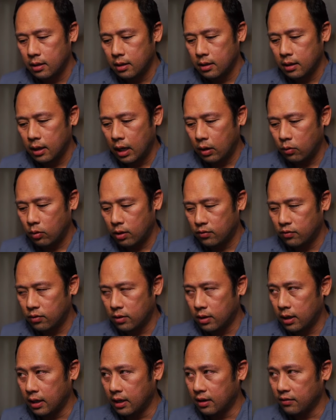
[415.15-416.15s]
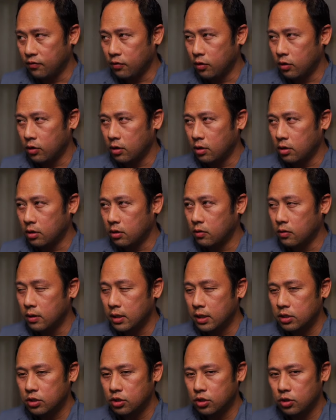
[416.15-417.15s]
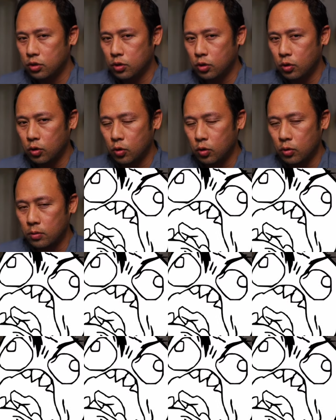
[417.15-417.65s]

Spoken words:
However, if you're going to